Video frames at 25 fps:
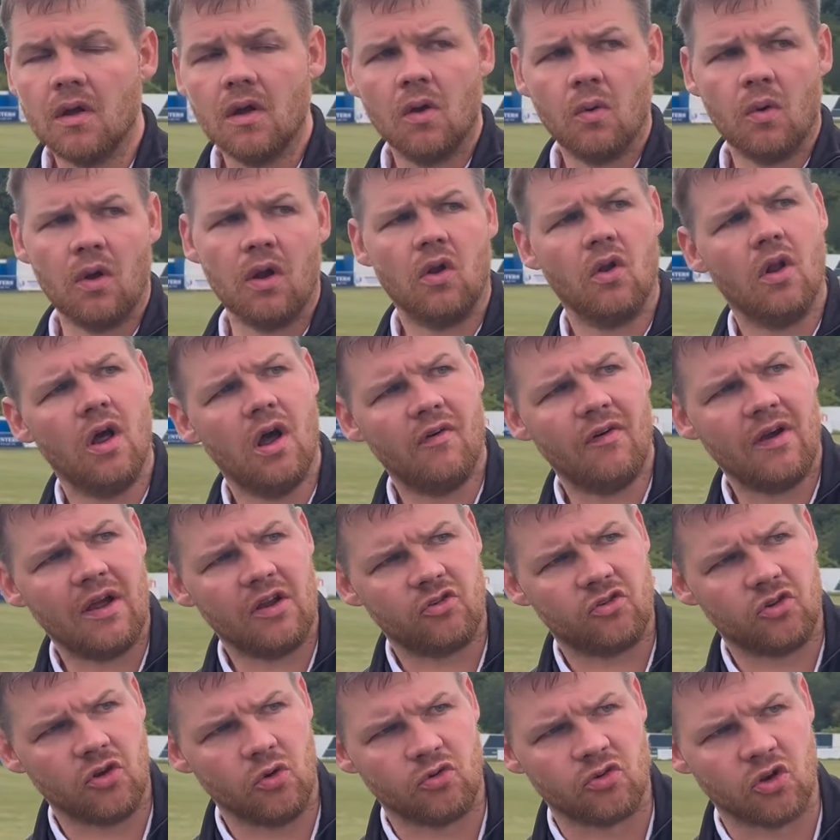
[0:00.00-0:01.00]
Well, a lot of that
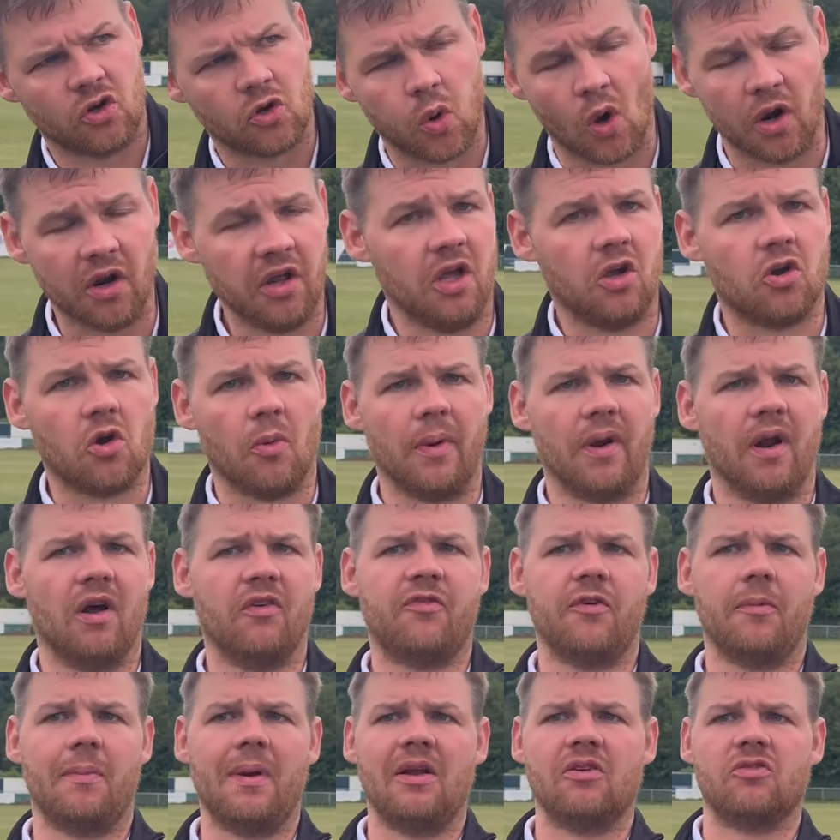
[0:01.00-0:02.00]
is due to quality coming off
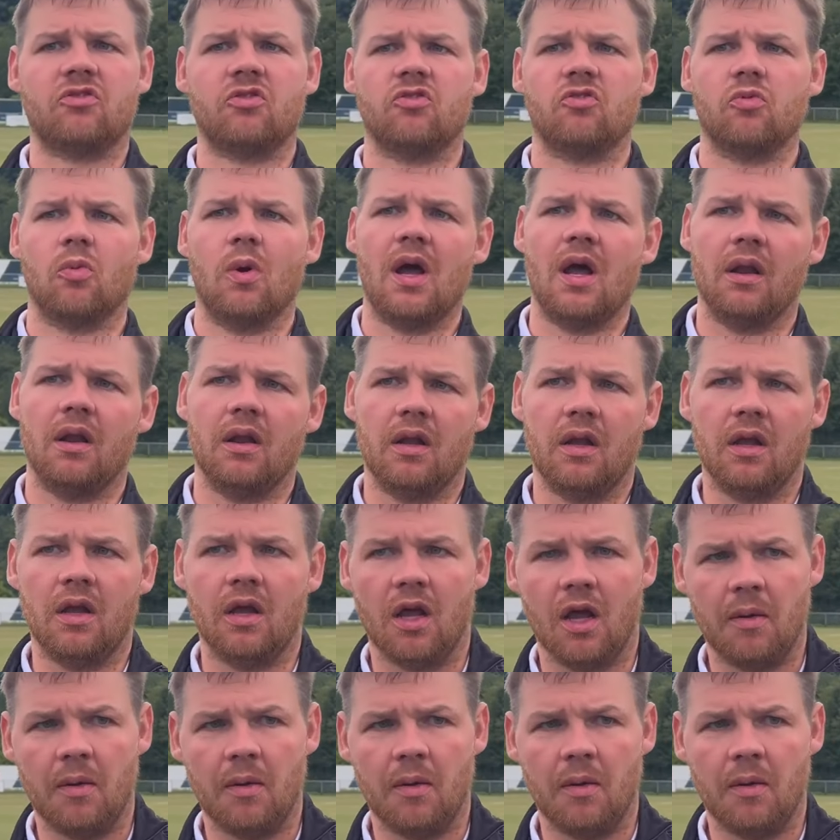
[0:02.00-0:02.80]
the bench as well.